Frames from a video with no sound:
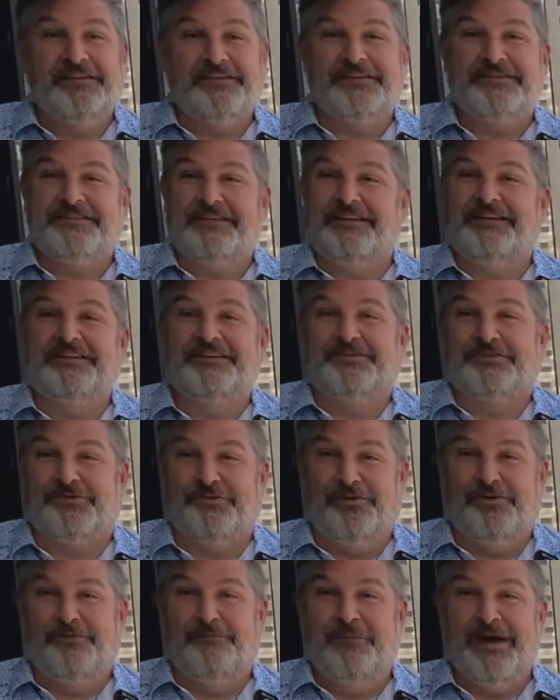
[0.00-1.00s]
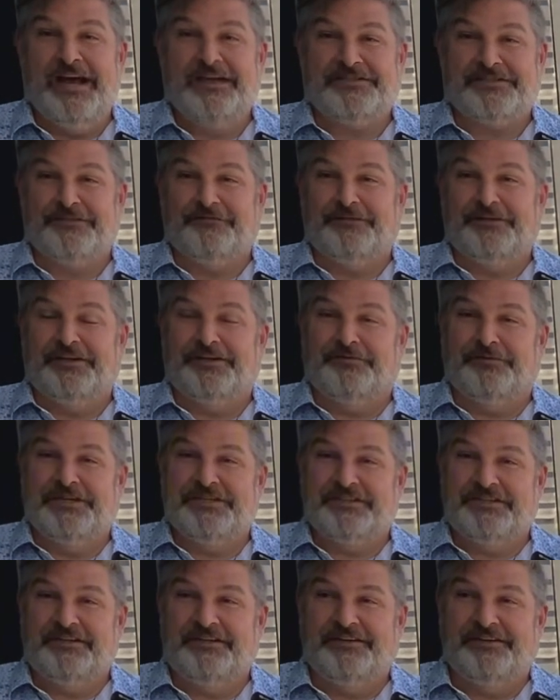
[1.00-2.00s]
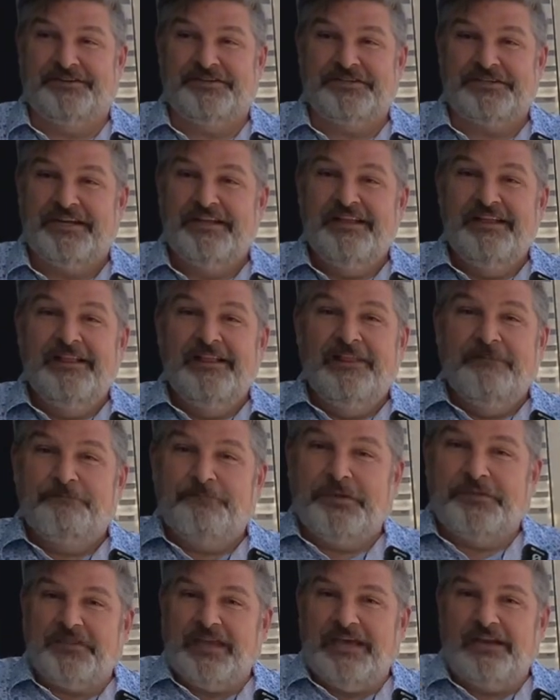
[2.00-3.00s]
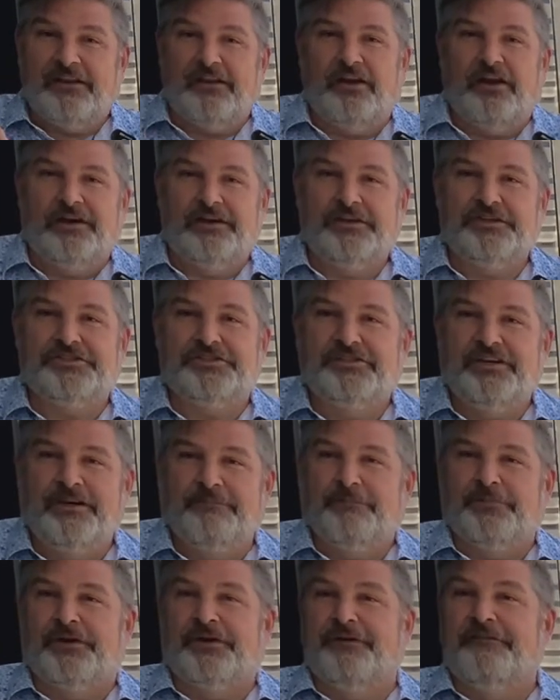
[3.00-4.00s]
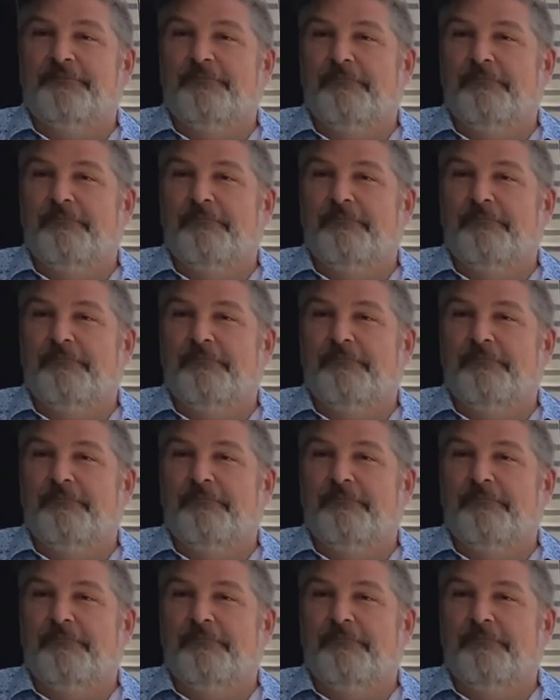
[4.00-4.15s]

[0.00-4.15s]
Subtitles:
The city has grown massively in recent years, but that large number of